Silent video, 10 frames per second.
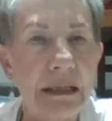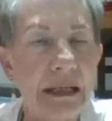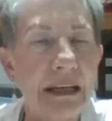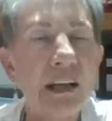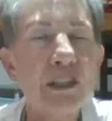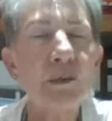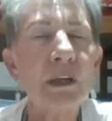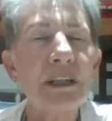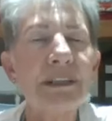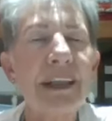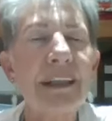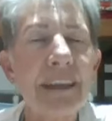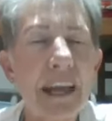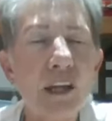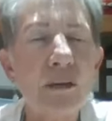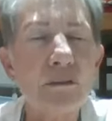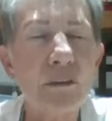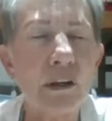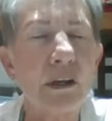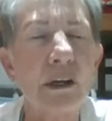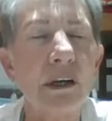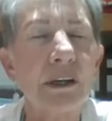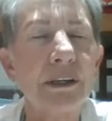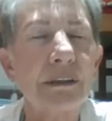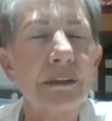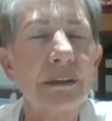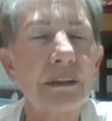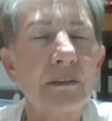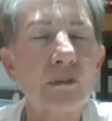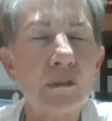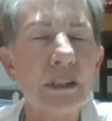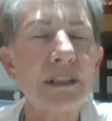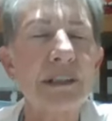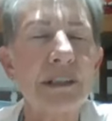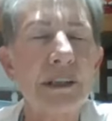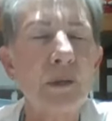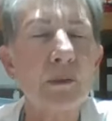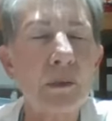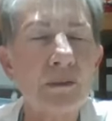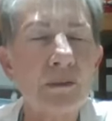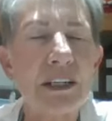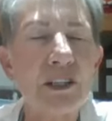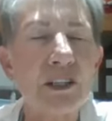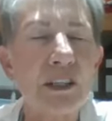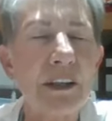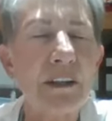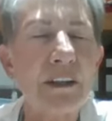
And I just want to say thank you, Father God, for this privilege.